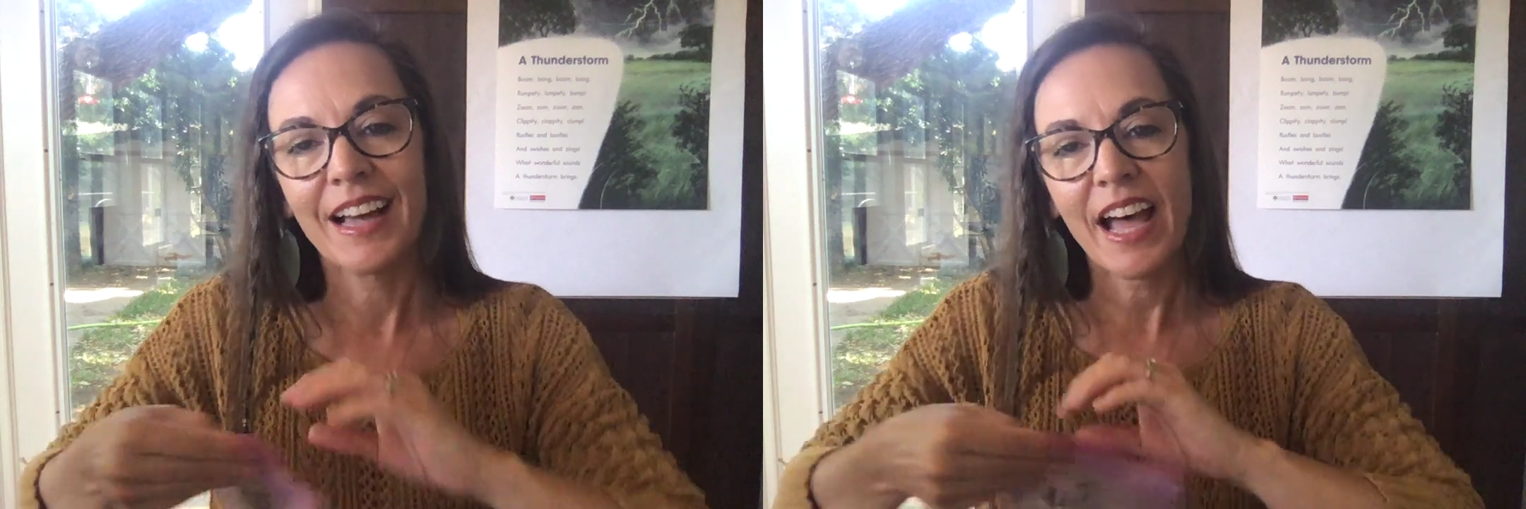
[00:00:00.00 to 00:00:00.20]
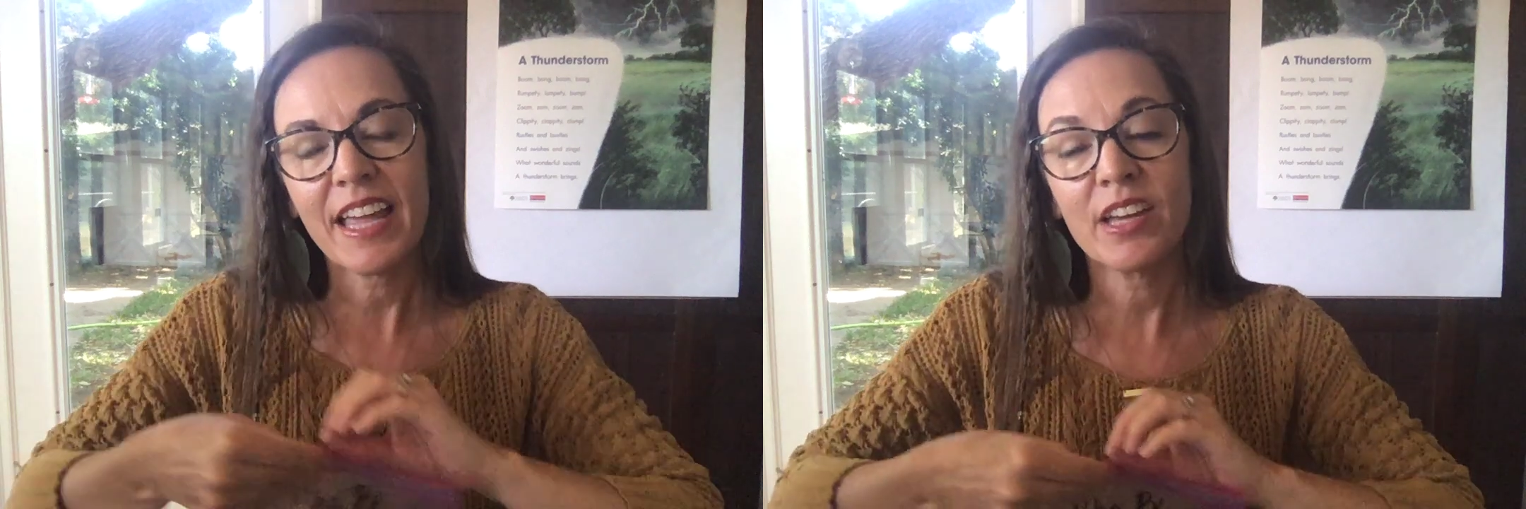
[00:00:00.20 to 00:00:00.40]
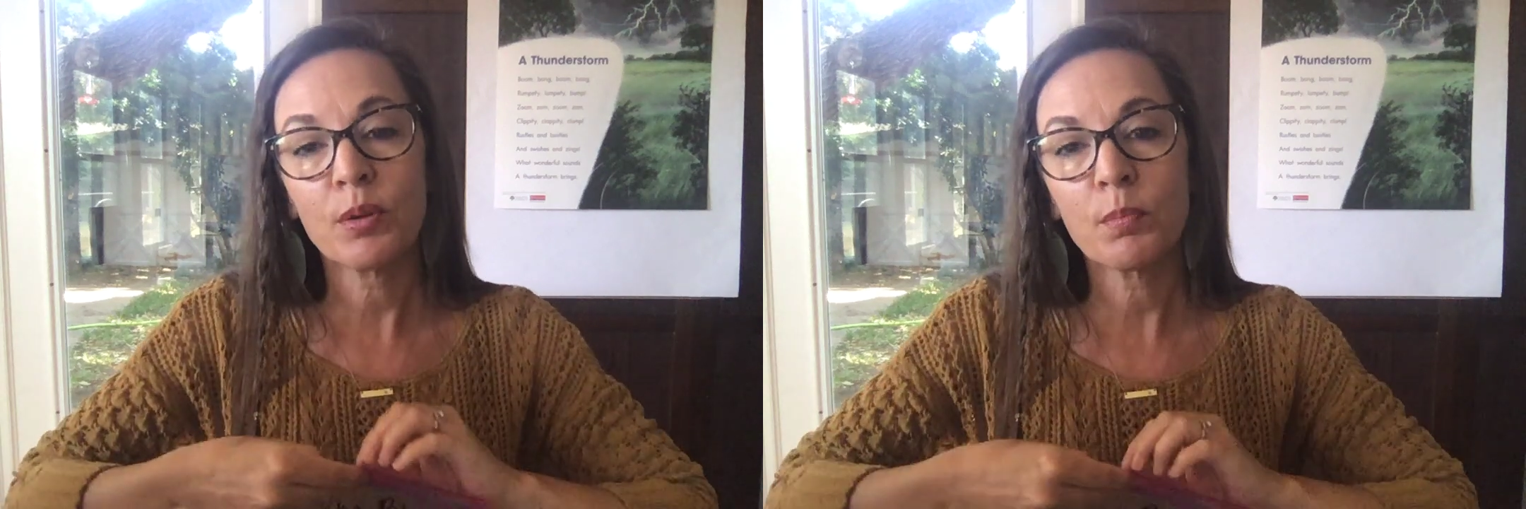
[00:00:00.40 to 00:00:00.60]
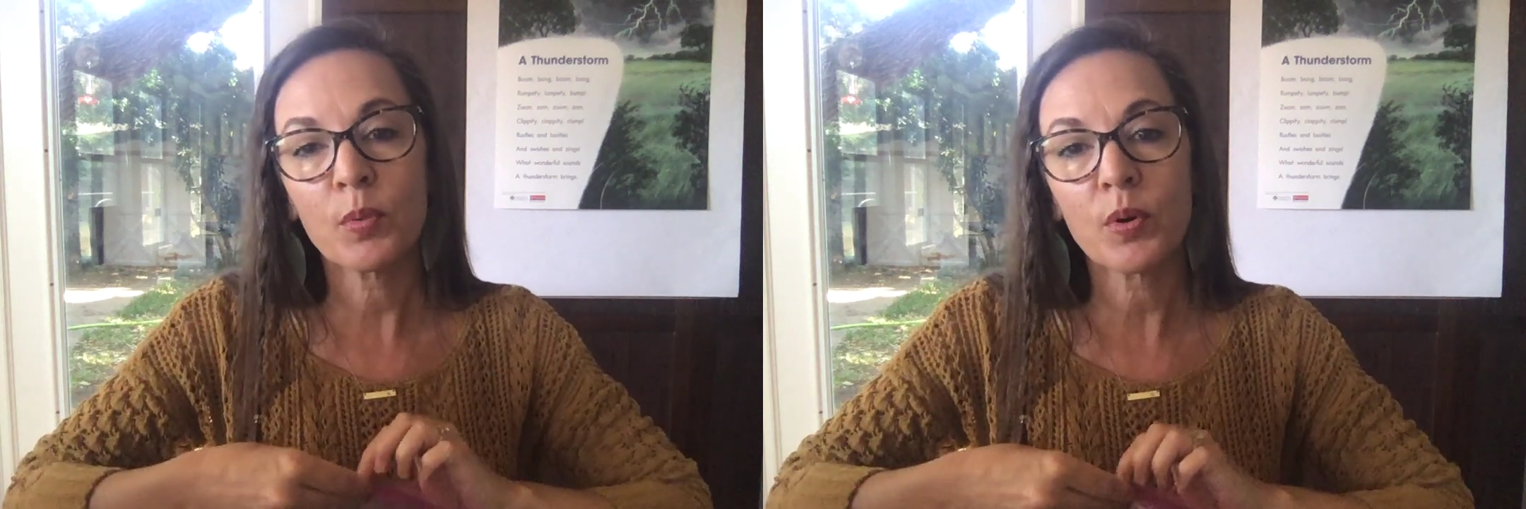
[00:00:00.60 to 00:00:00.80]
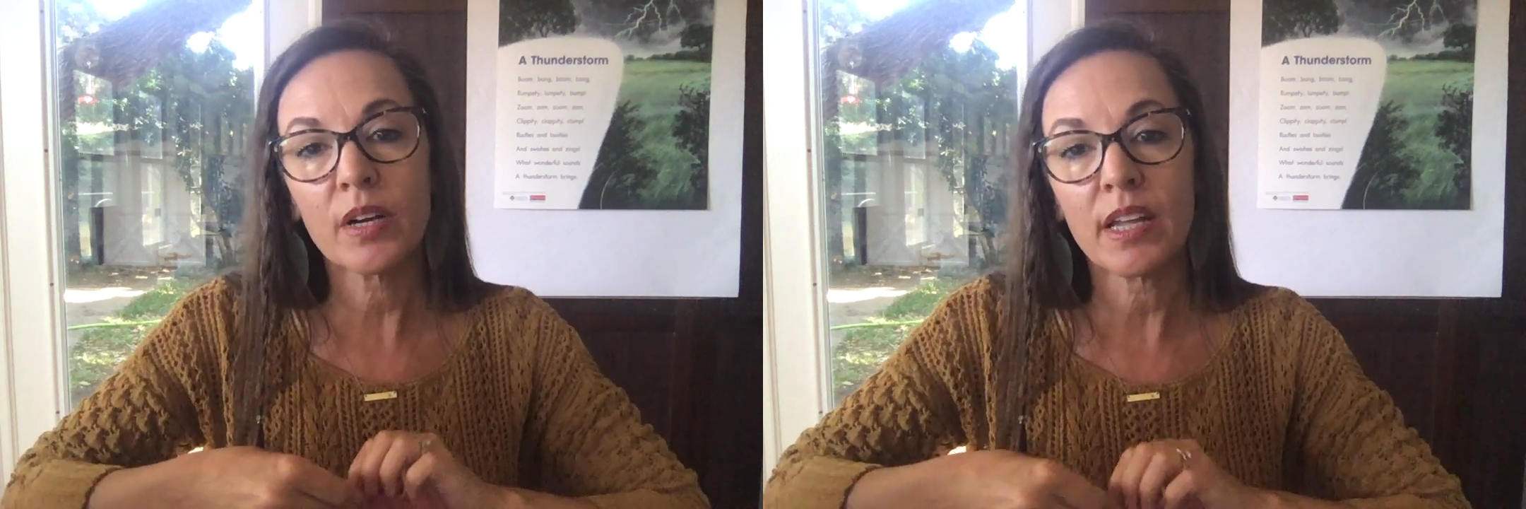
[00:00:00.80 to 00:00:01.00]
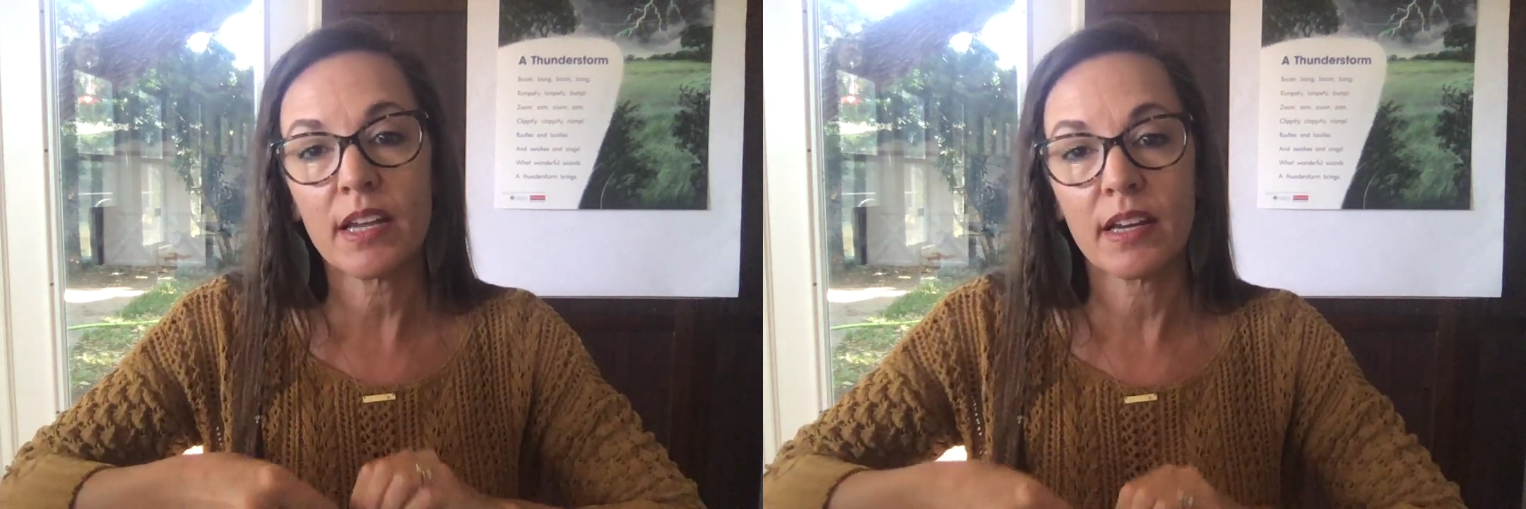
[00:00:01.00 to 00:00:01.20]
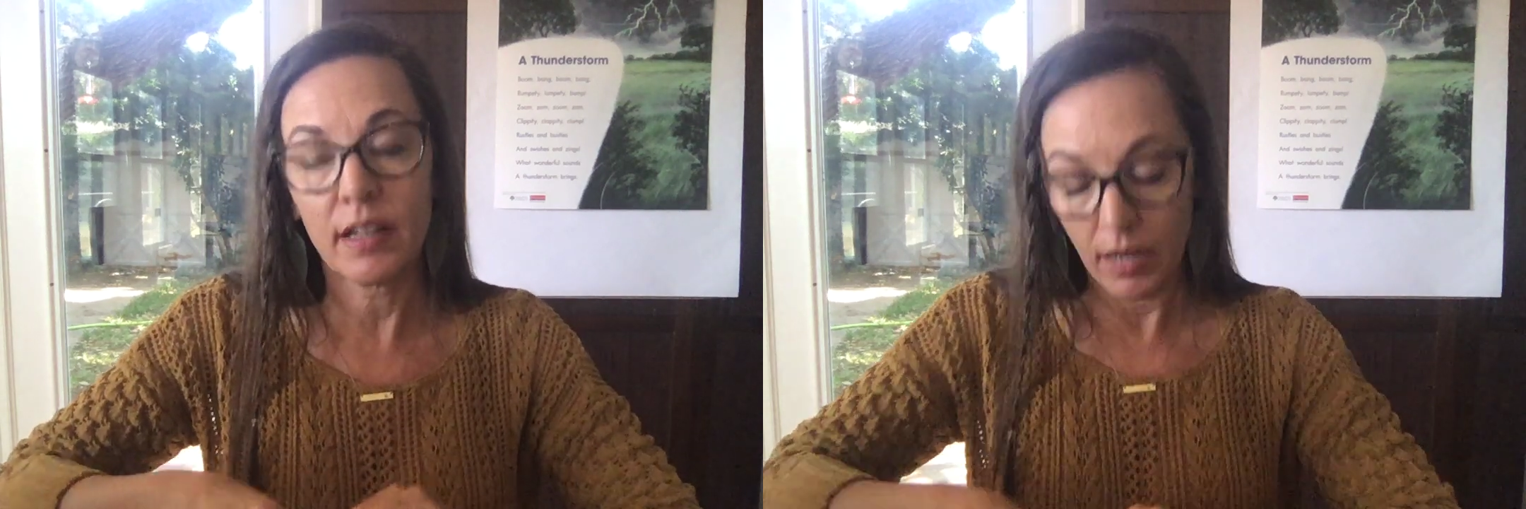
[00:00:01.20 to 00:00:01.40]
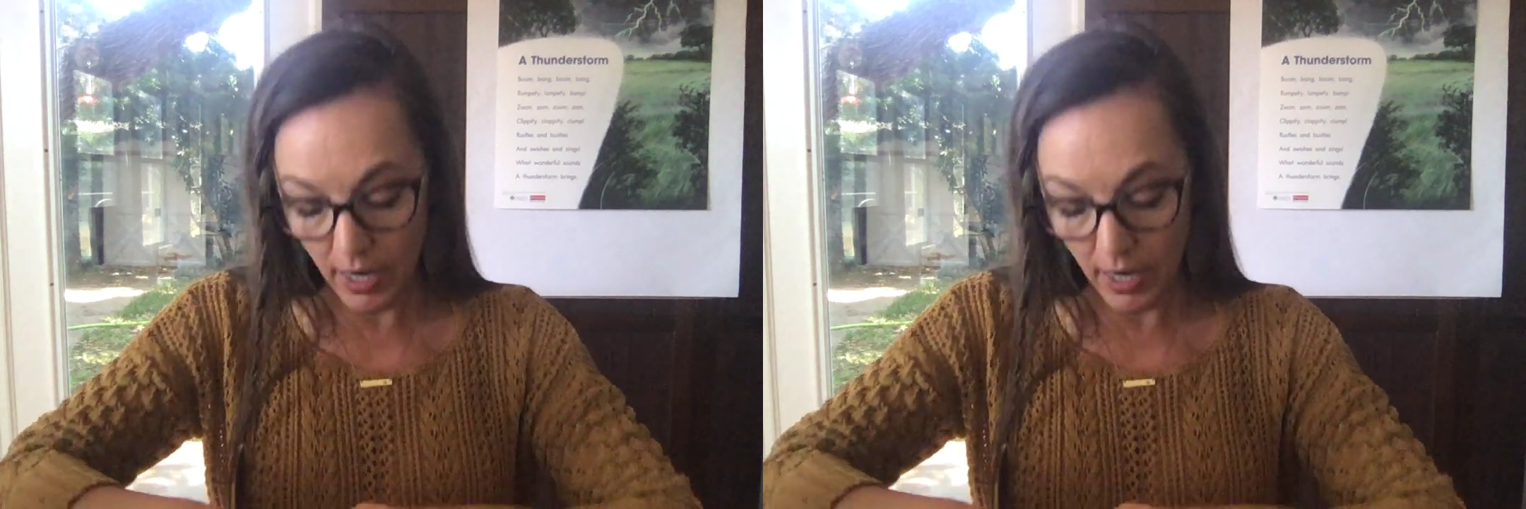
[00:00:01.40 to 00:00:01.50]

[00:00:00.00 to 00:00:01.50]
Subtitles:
Hey, good morning.